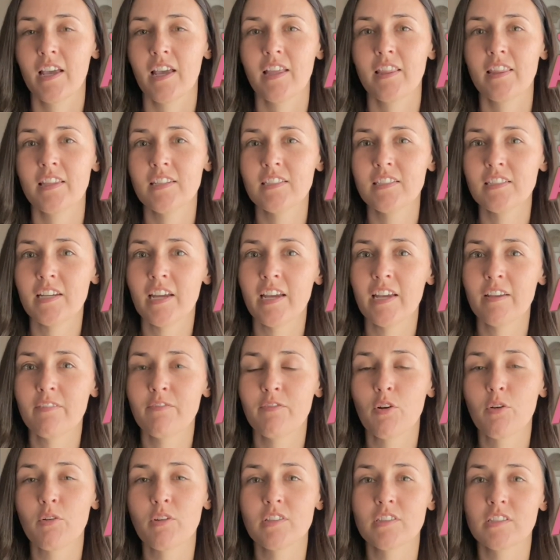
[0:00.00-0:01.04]
This diet
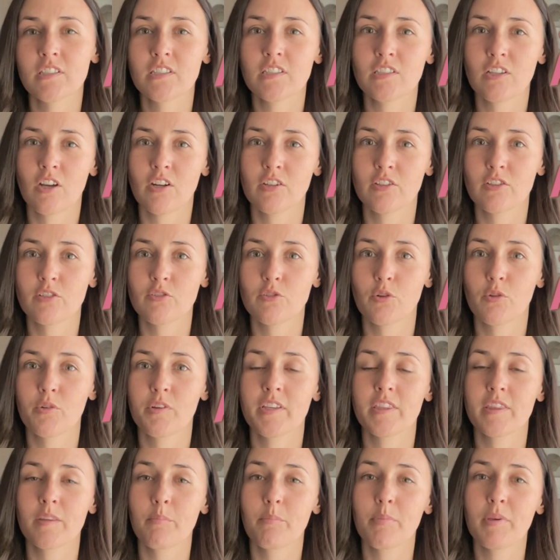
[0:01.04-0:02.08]
focuses on
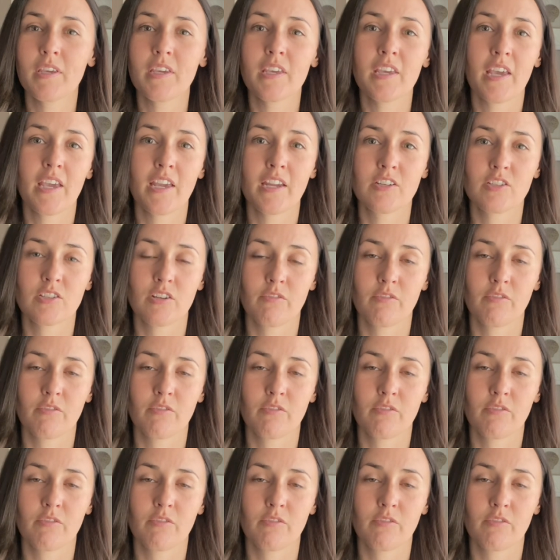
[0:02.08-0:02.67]
controlling the pH